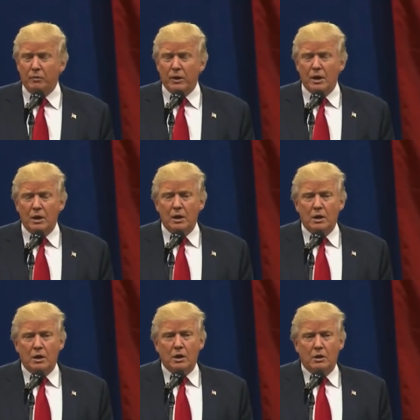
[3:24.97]
not only of
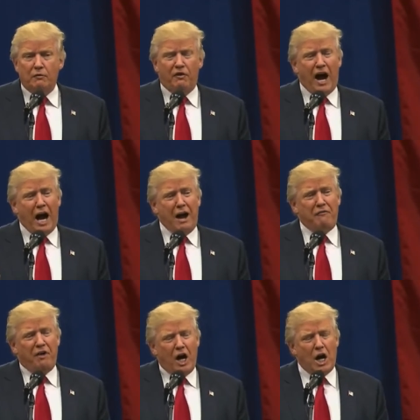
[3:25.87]
misgiving, but a
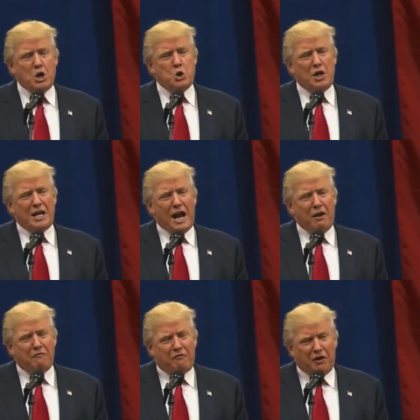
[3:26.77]
sense of sadness I
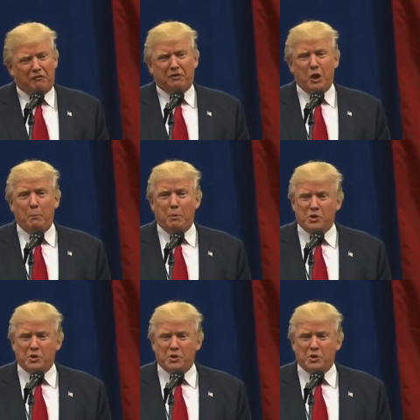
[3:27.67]
pick up among